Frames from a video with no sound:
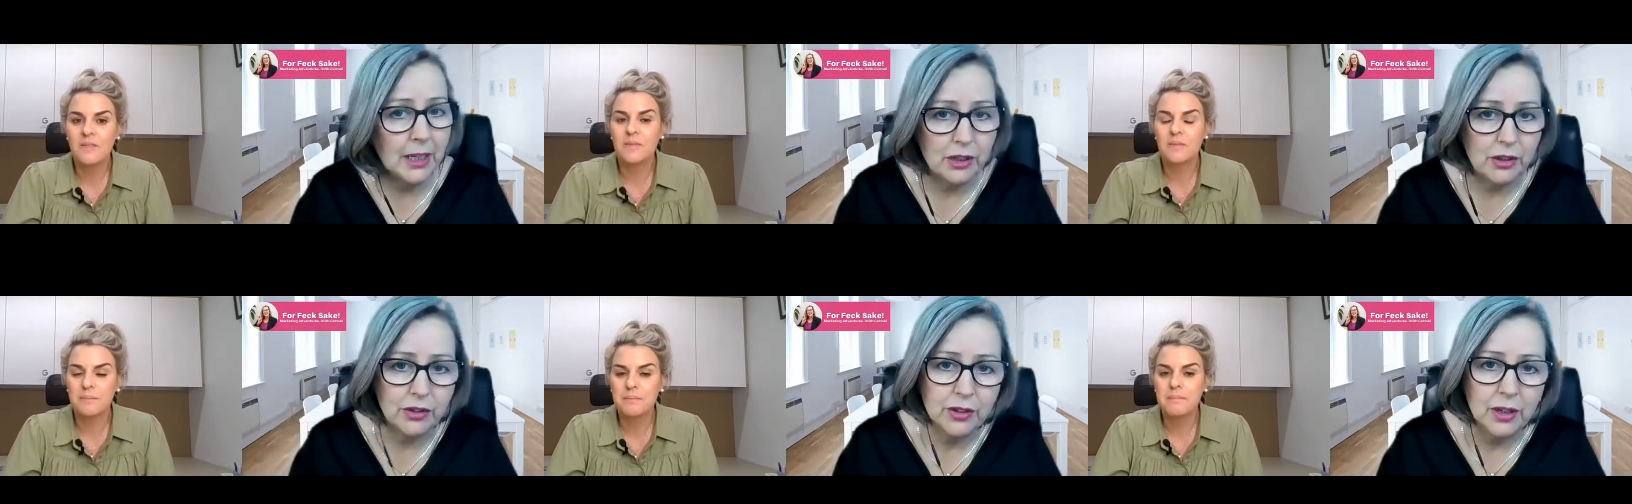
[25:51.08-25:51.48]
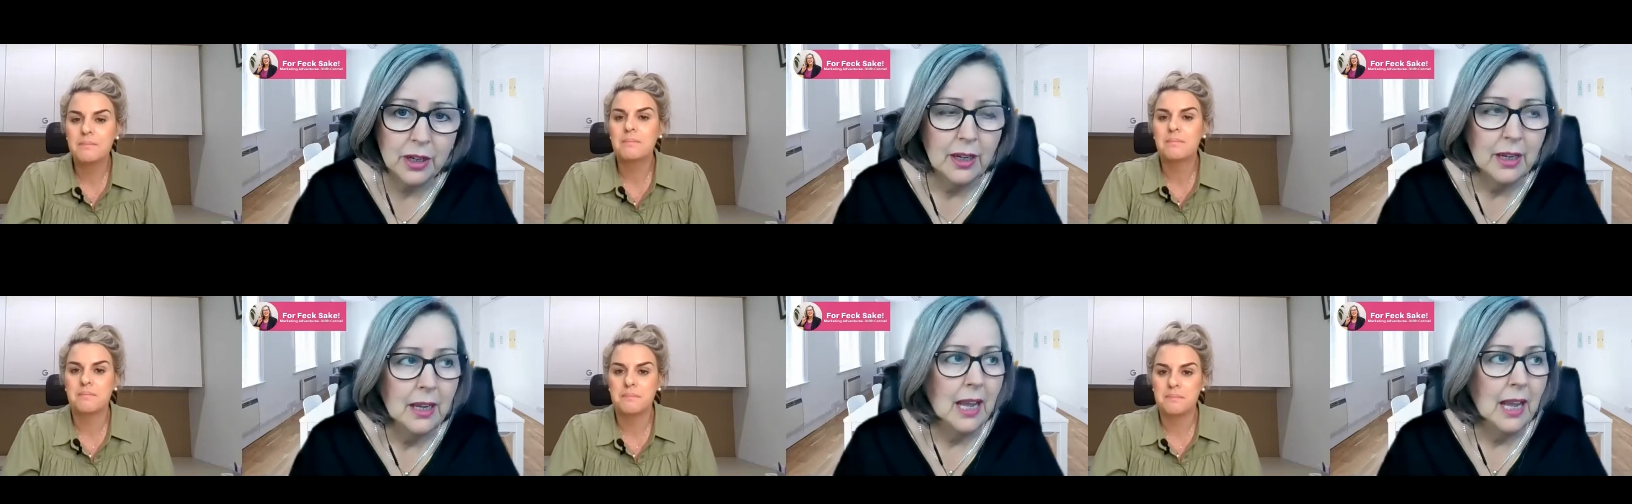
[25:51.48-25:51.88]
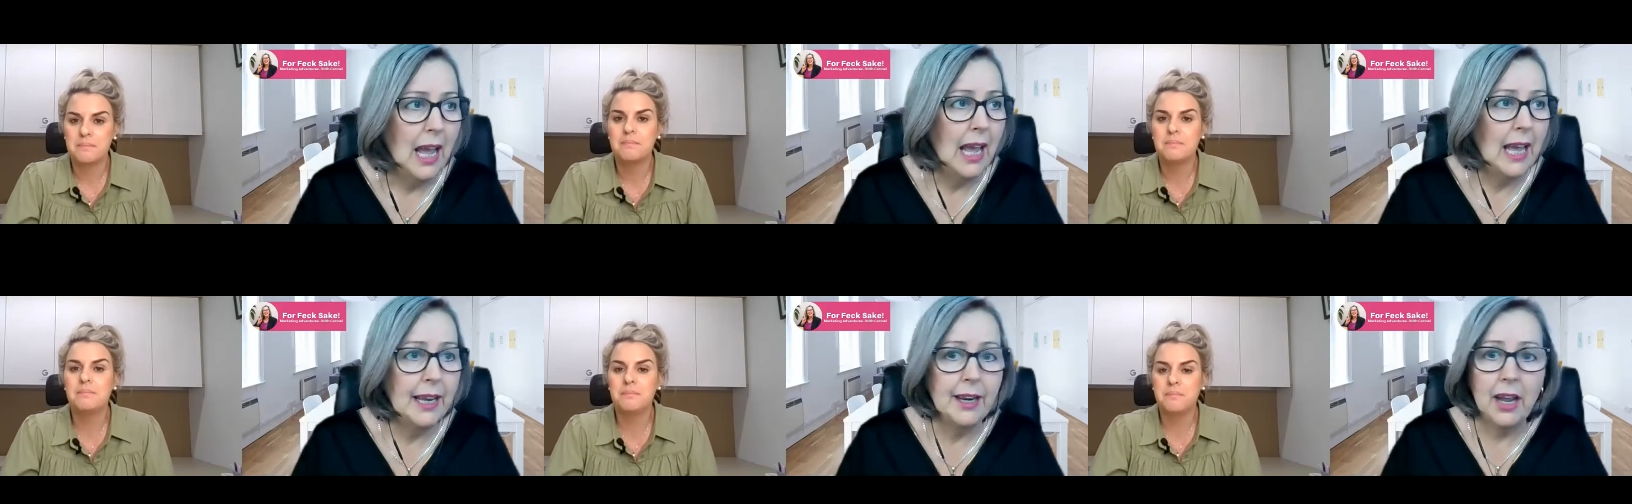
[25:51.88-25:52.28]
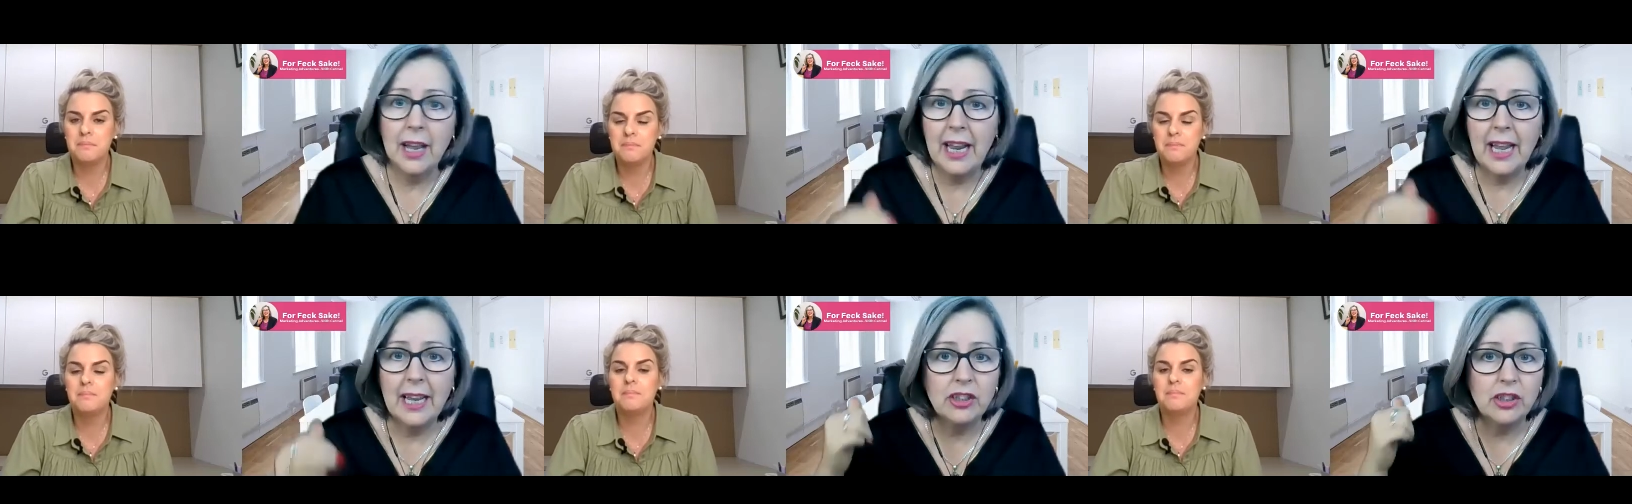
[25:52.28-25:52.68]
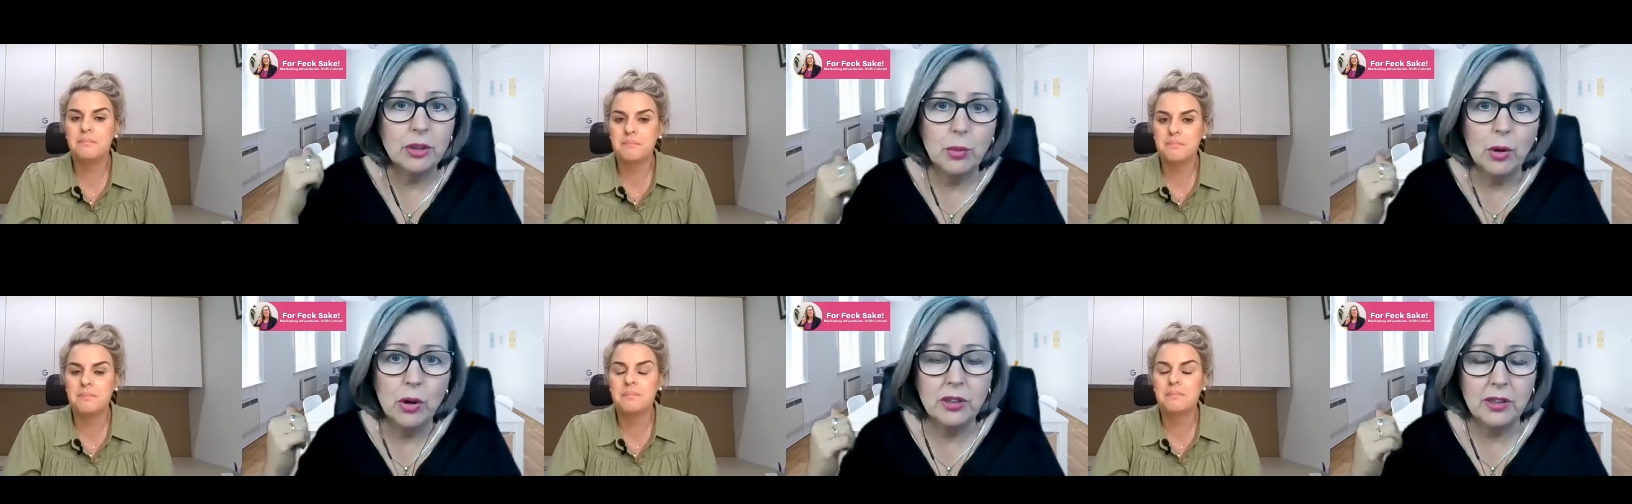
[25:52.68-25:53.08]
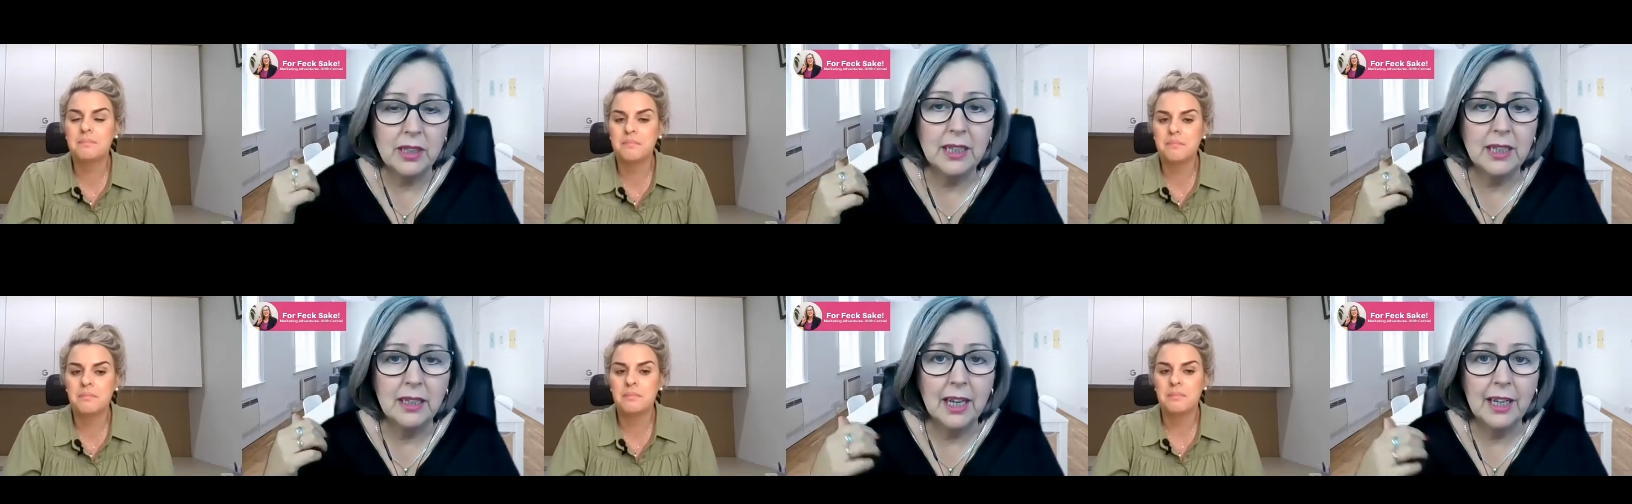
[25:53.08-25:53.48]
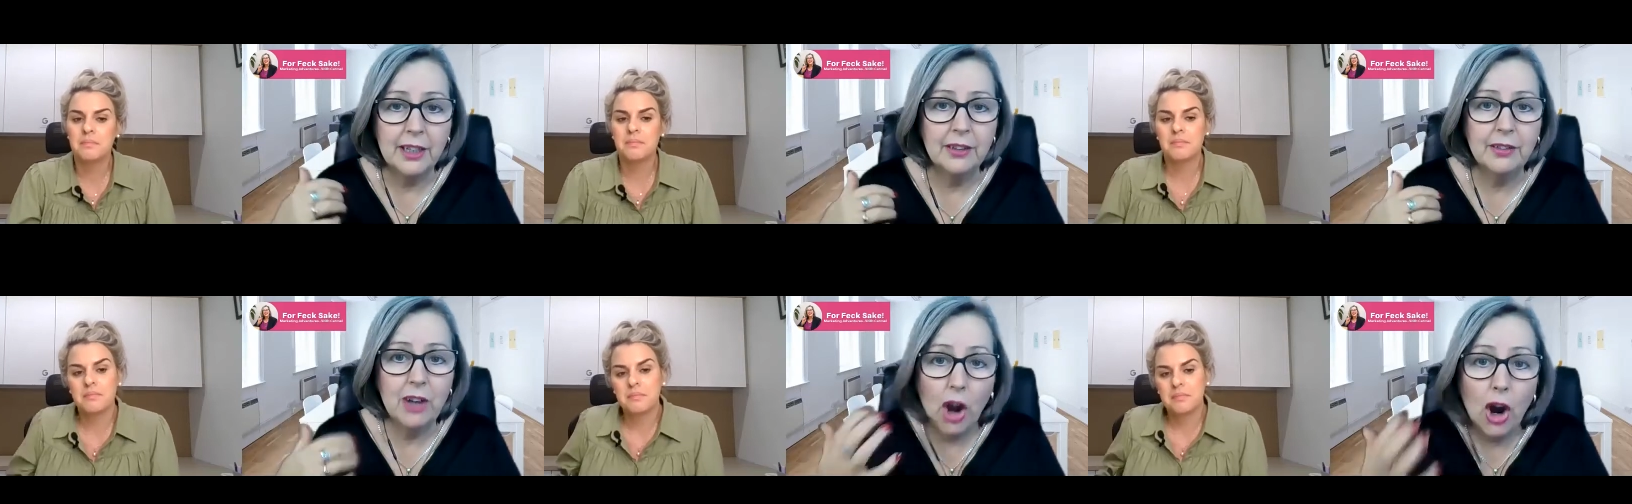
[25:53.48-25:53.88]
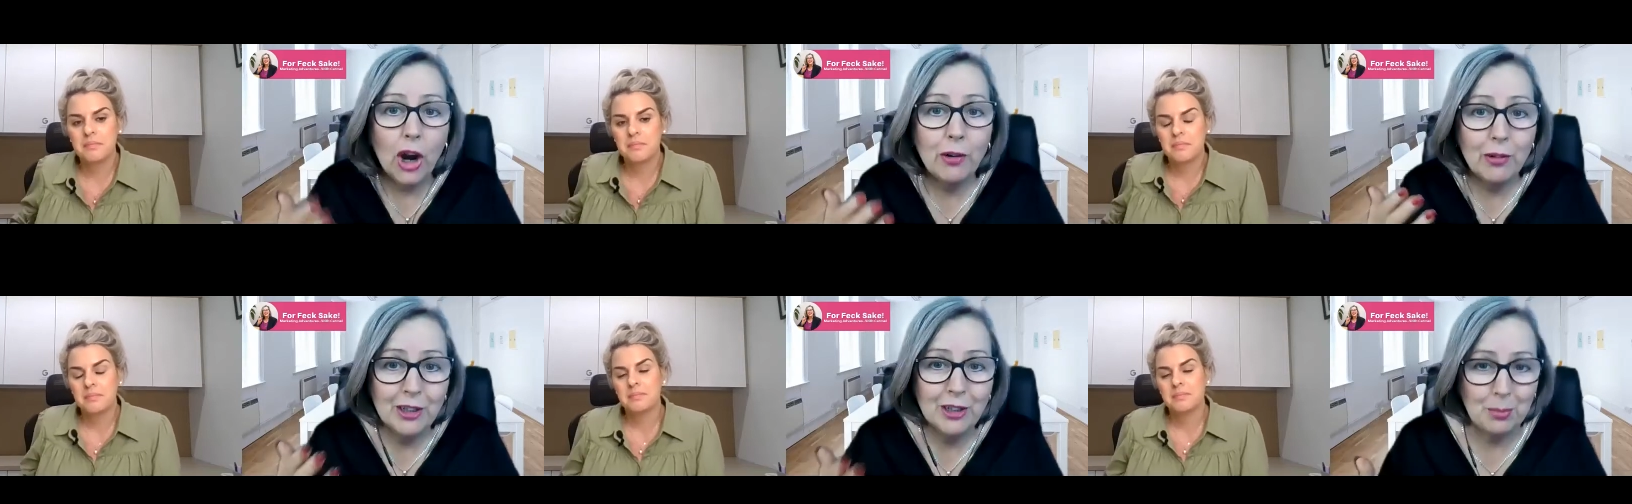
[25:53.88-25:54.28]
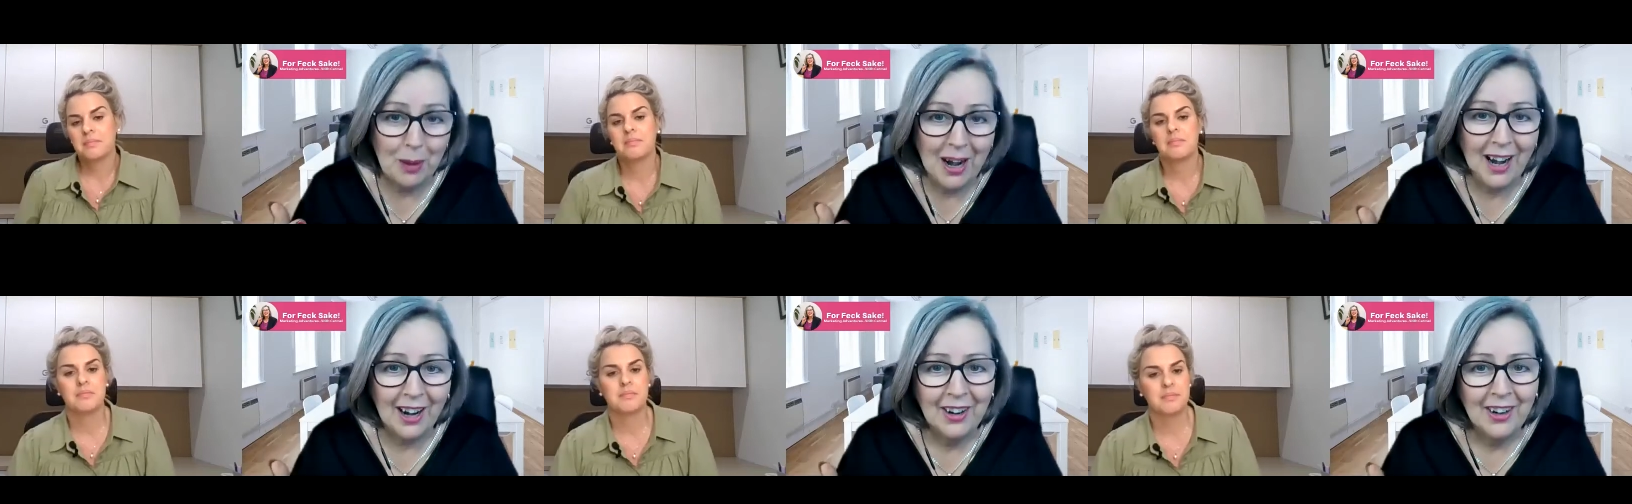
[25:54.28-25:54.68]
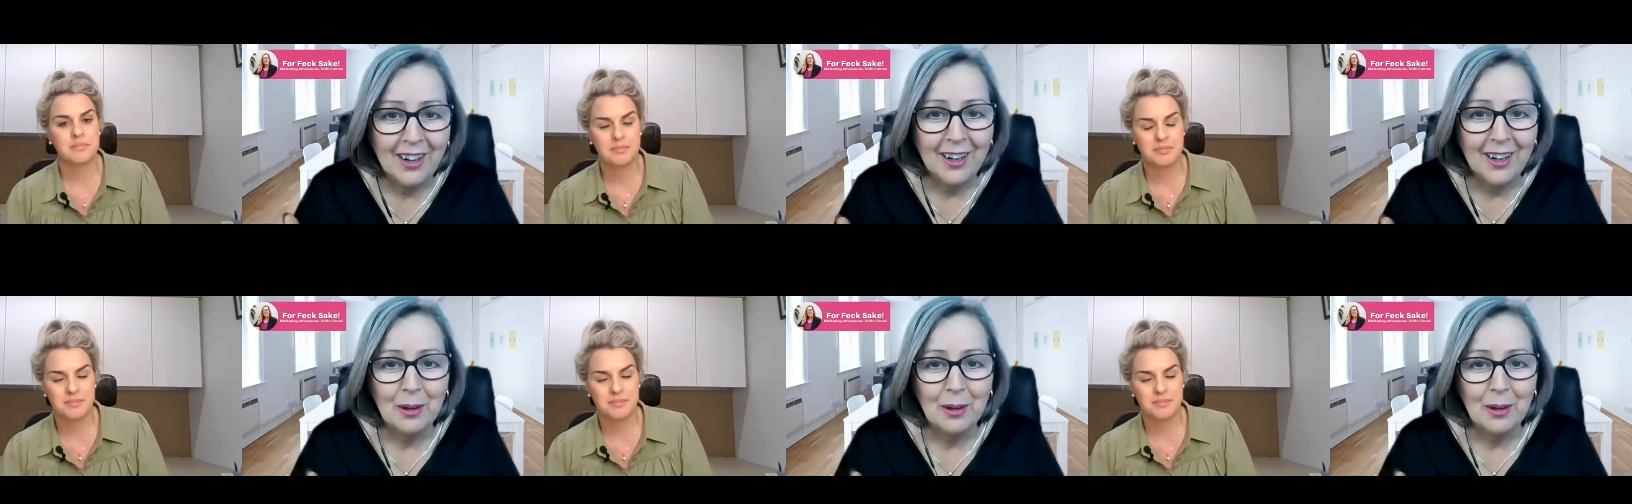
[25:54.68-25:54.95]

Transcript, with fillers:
Speaker 1: many years, mm-hmm. and I mm-hmm. actually worked in an Irish bar,